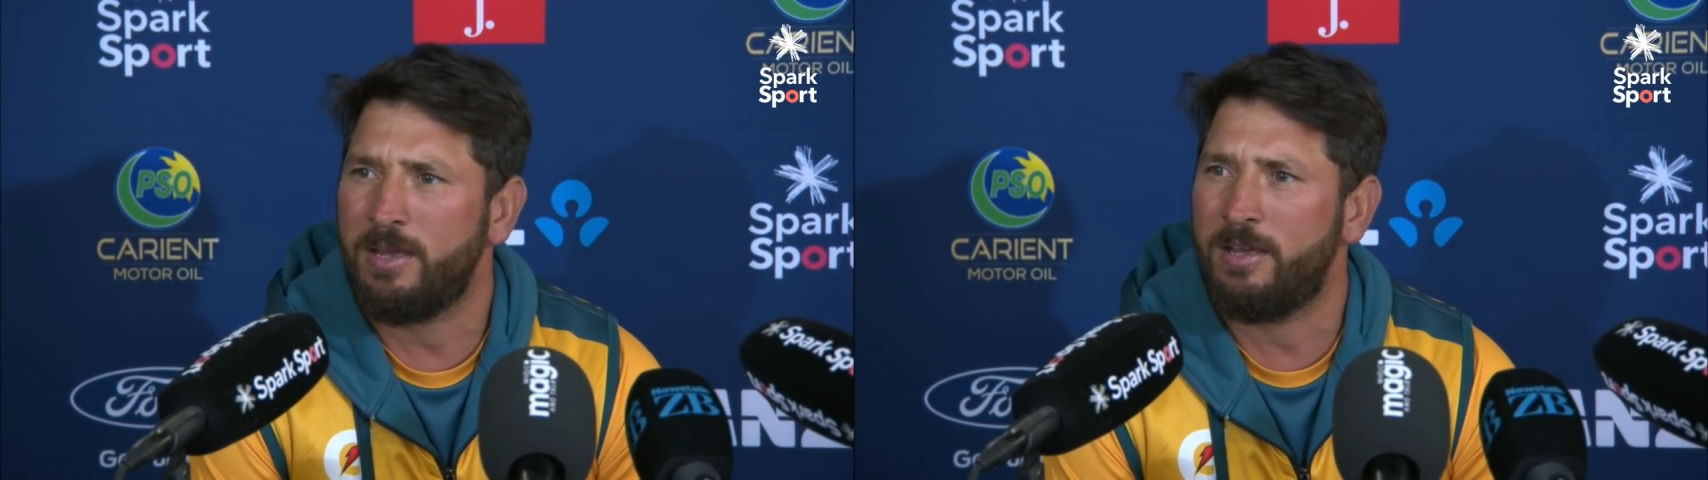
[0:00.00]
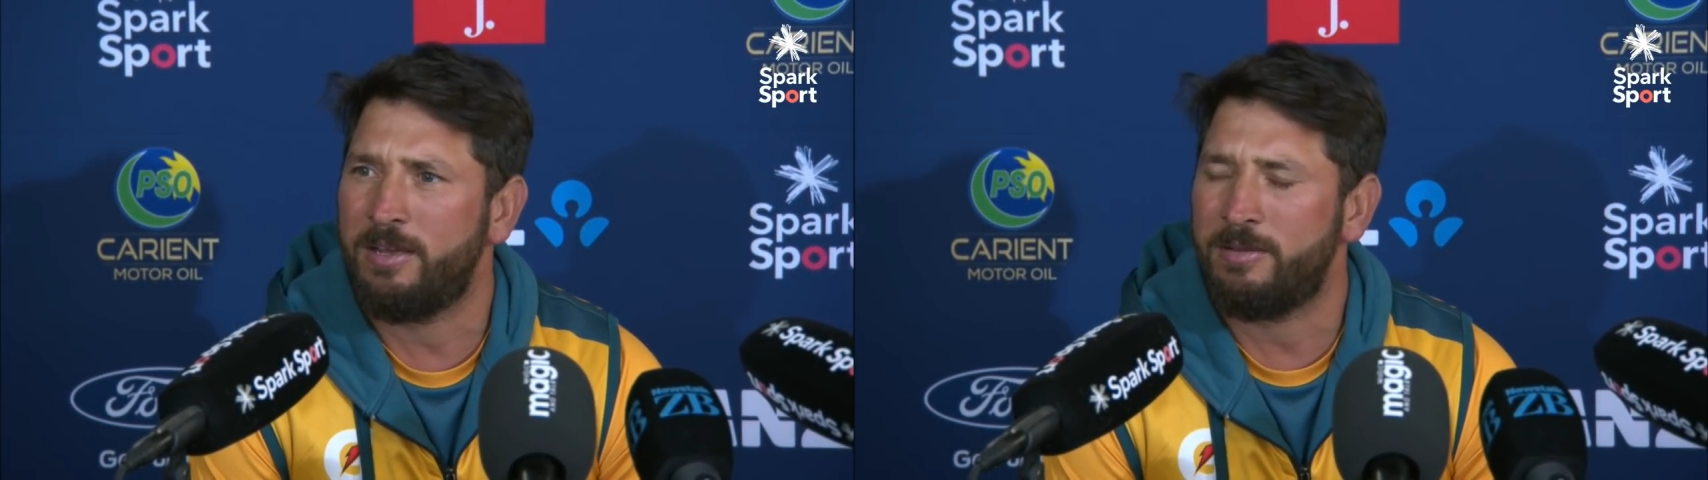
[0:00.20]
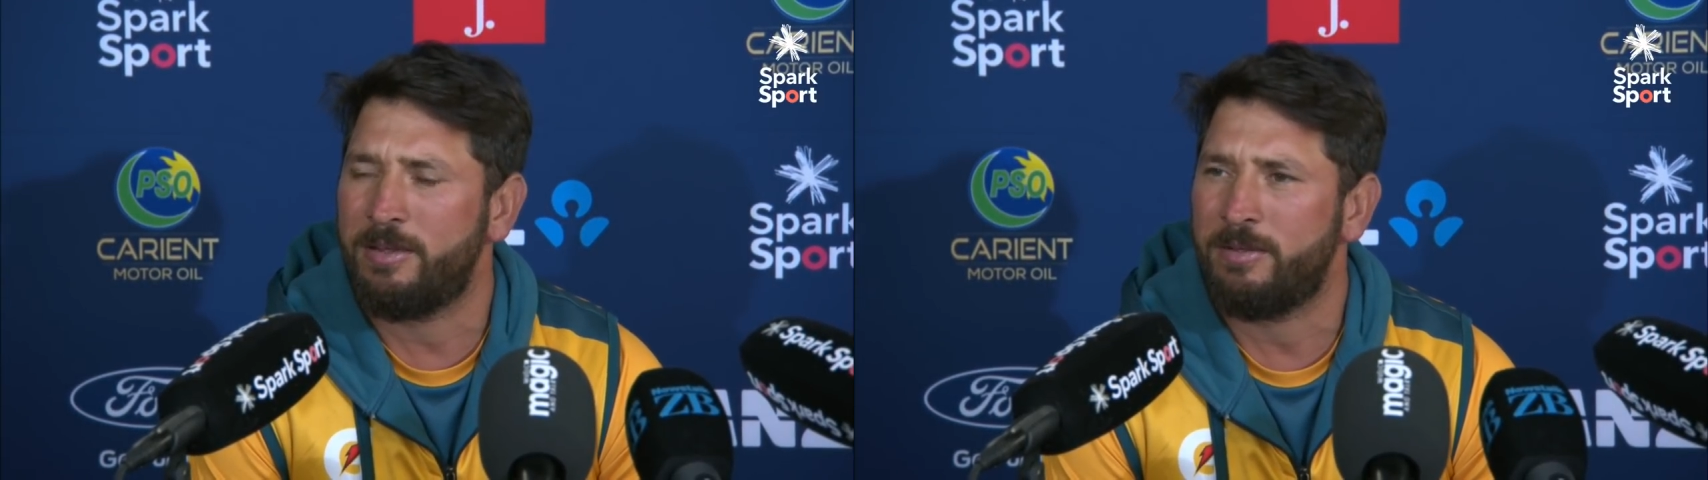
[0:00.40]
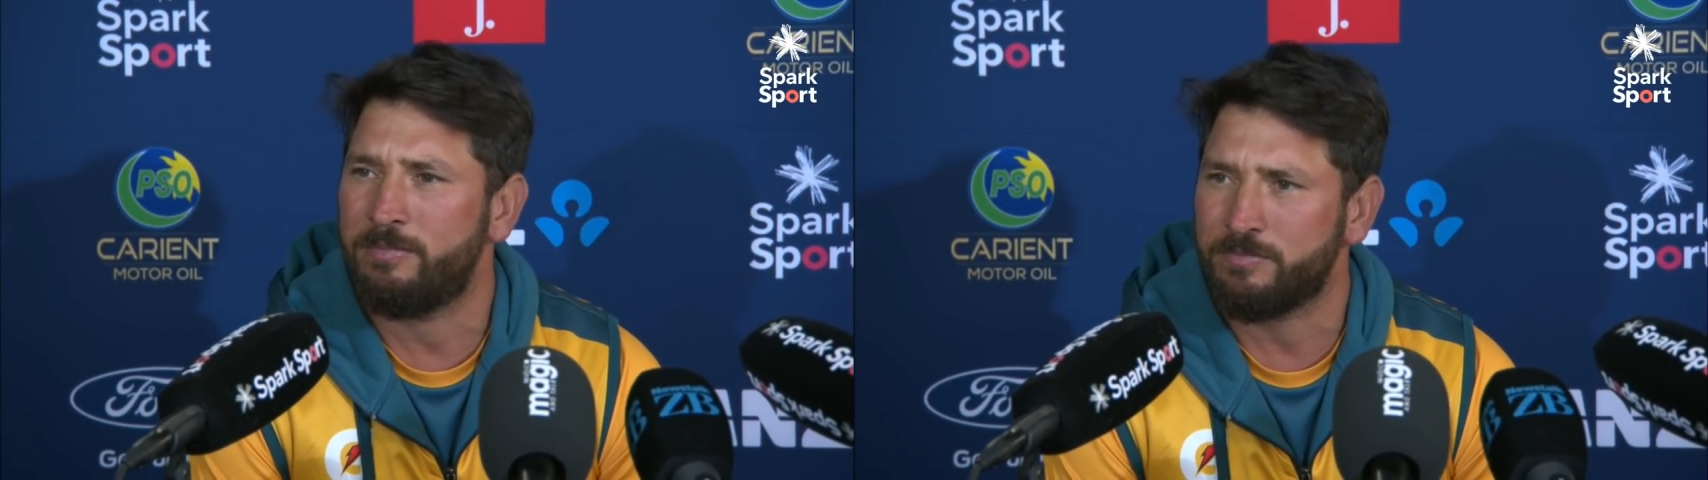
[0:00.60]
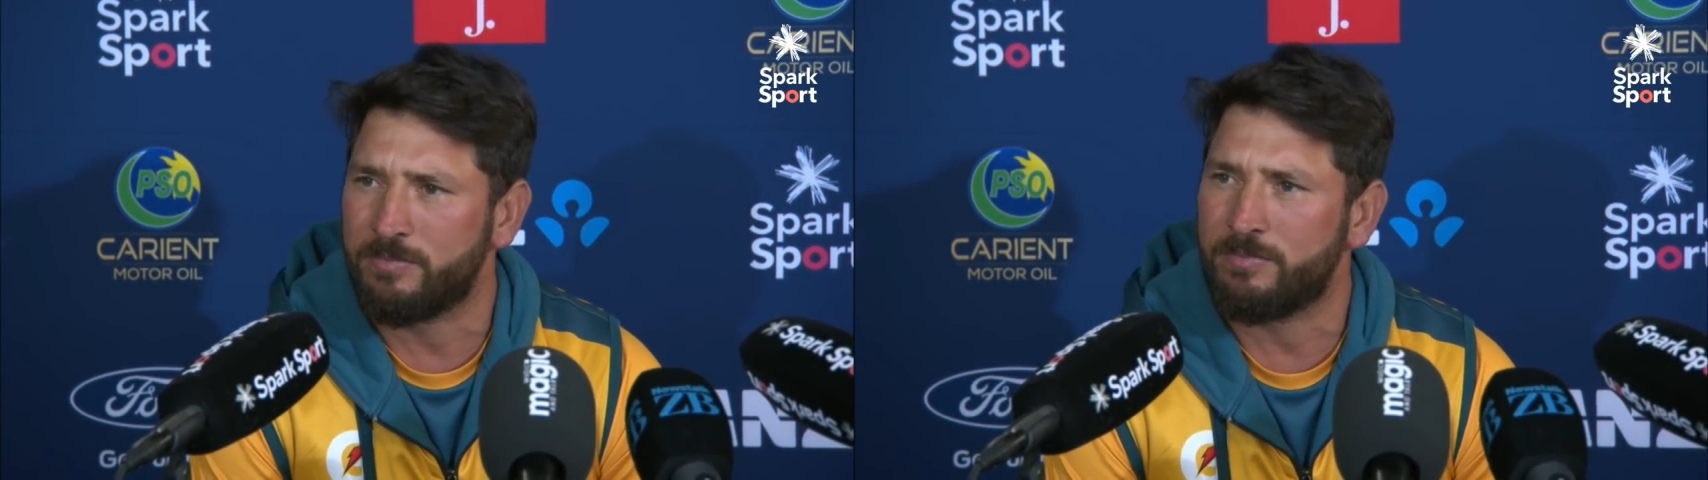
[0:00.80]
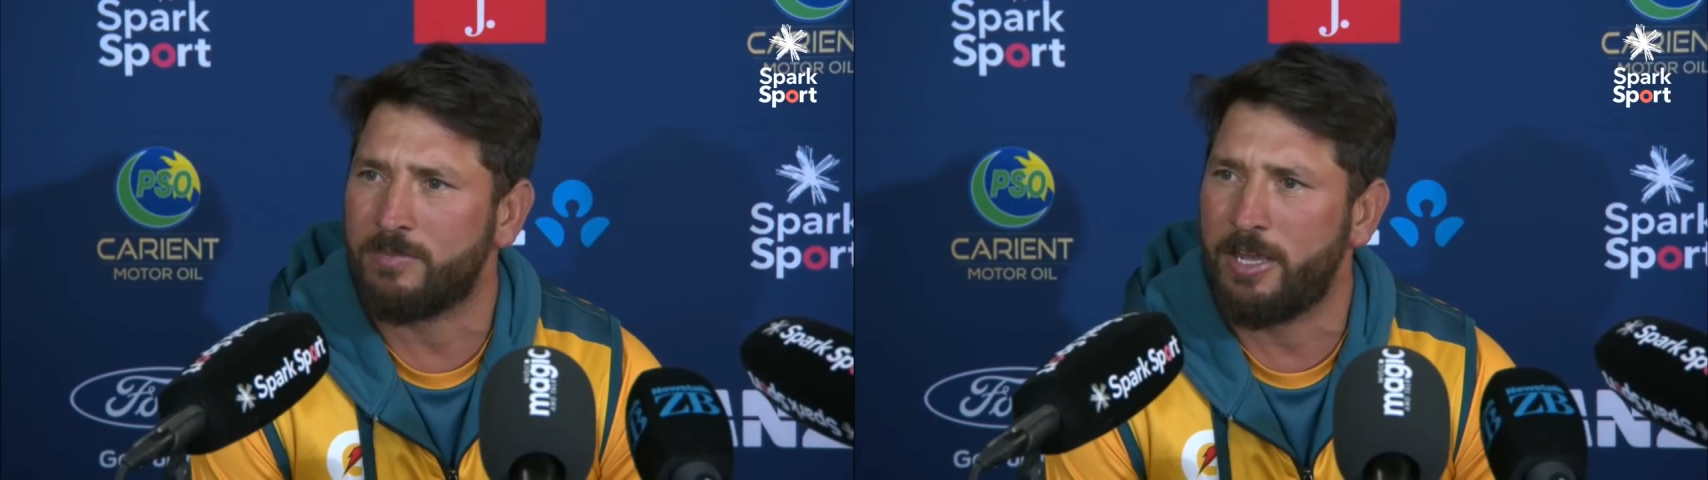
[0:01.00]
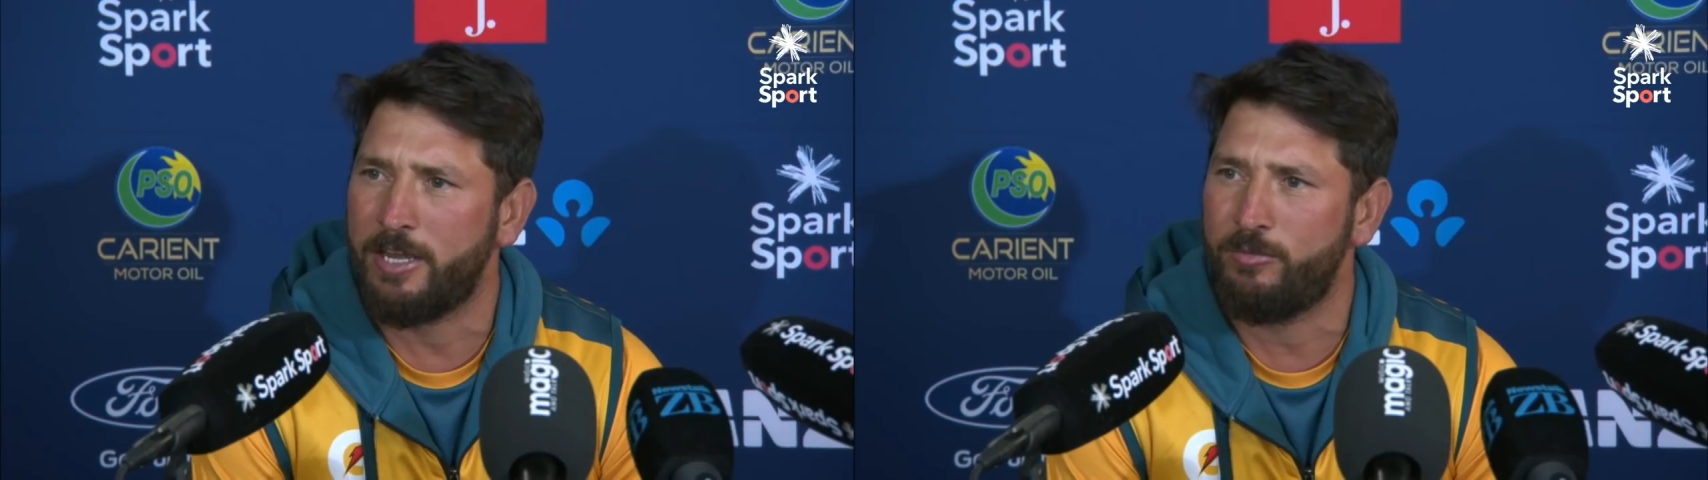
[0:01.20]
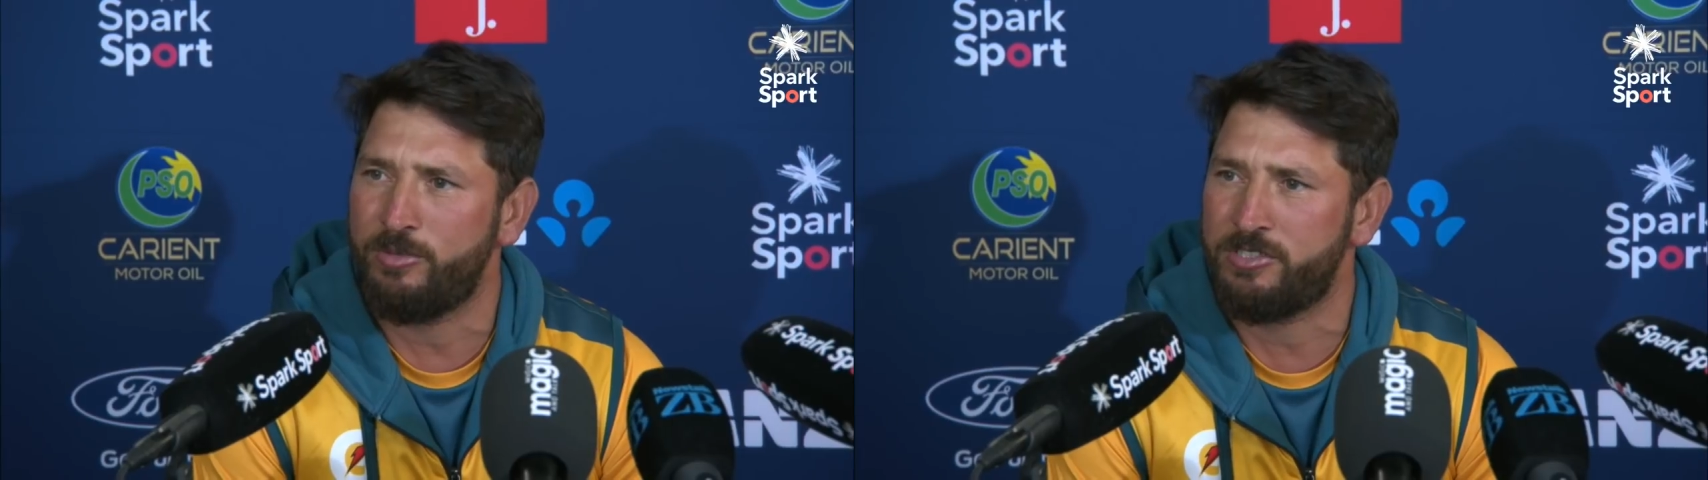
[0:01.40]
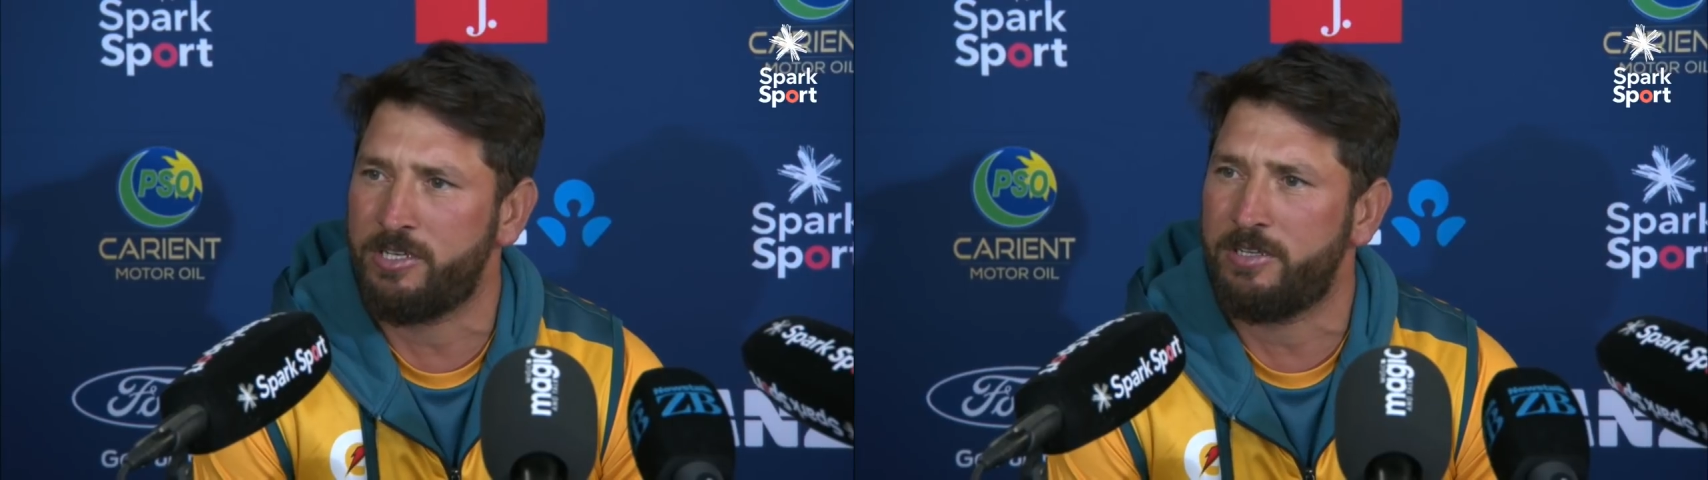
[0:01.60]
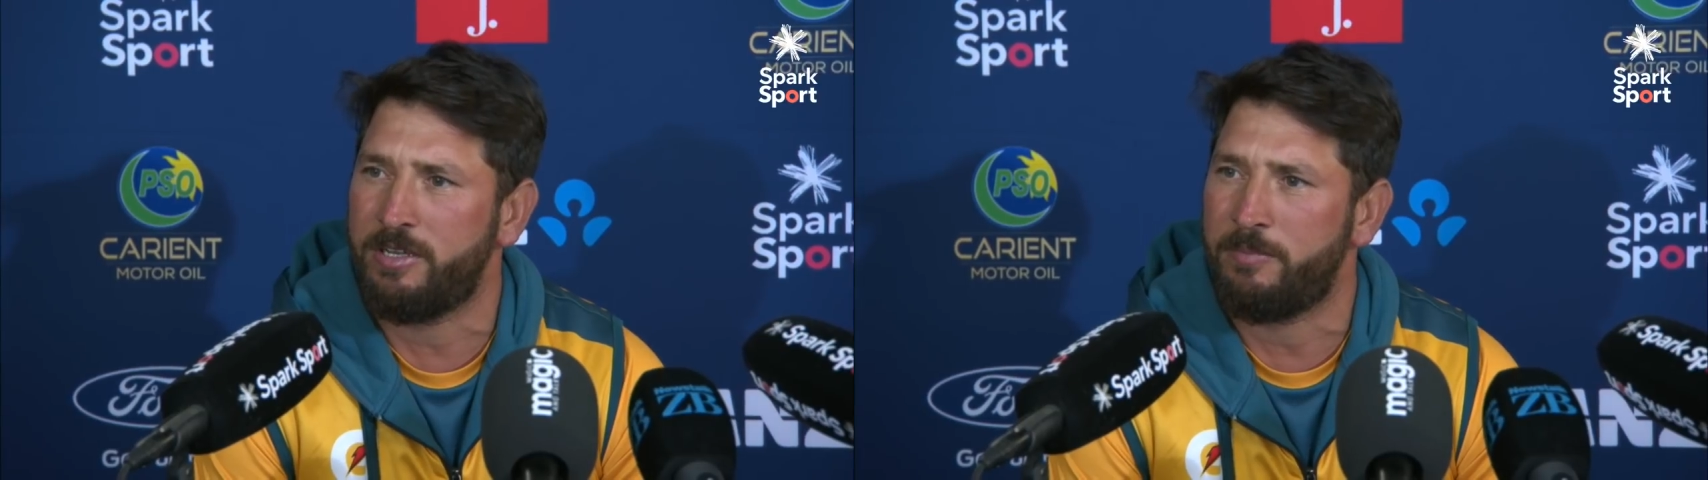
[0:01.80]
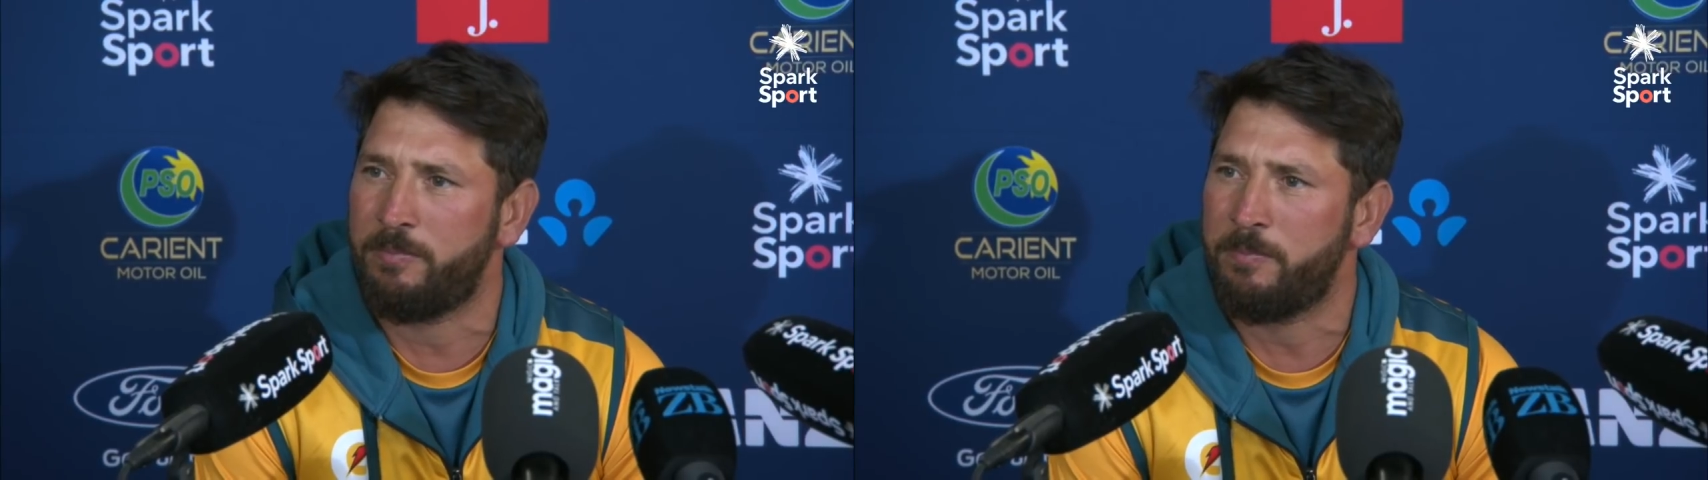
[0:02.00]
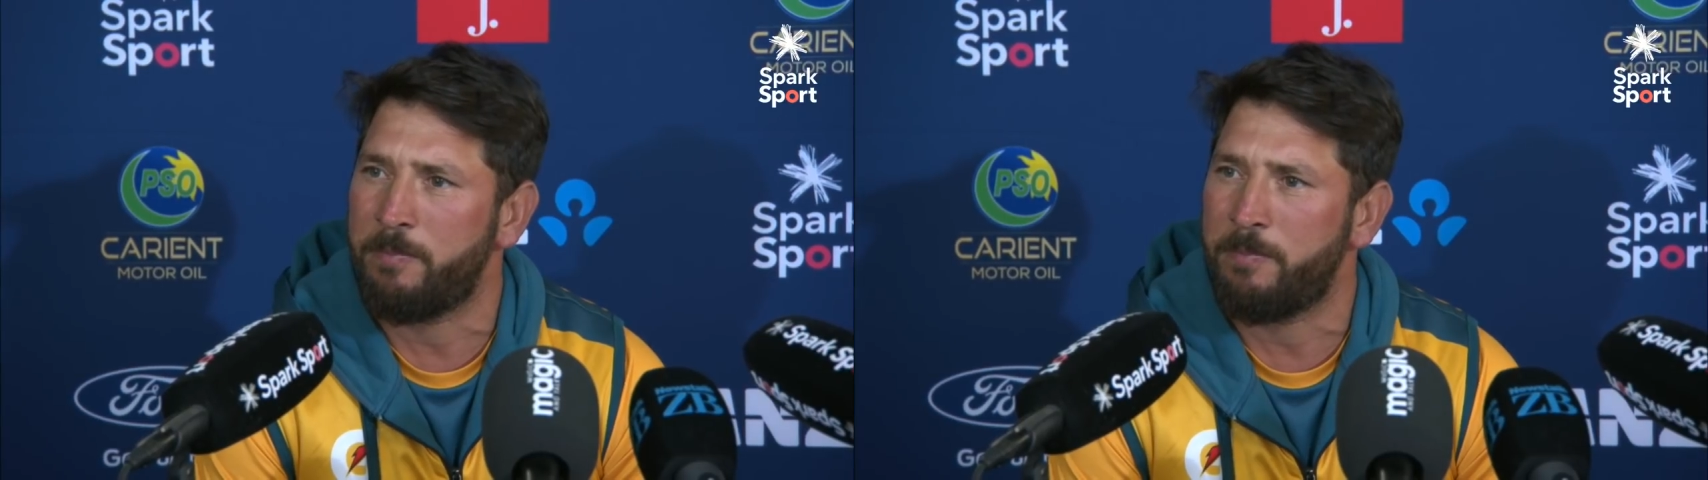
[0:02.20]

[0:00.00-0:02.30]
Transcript: Uh, I really appreciate that.